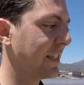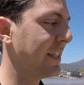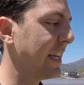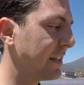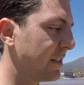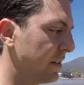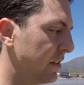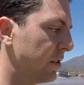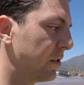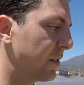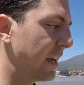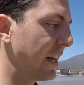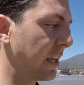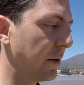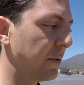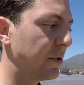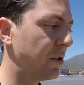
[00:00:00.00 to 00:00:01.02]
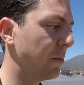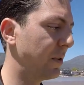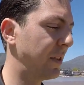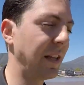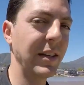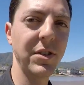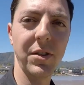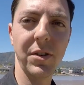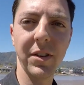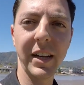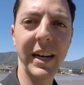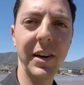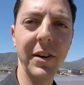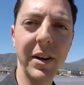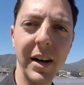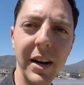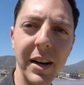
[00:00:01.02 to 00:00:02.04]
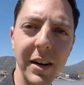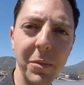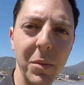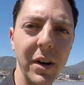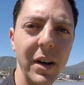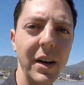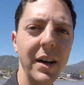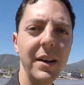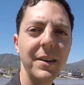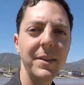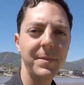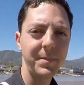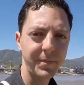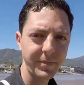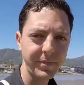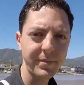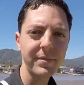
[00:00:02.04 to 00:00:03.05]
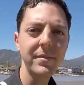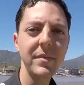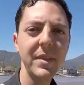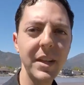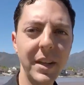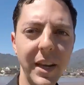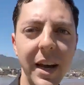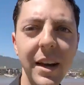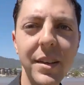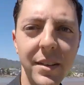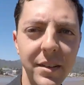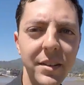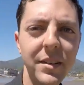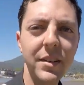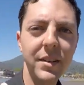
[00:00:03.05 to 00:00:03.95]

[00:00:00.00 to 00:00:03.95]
it takes a little getting used to with the internally geared hub. That's right. I didn't even touch yeah.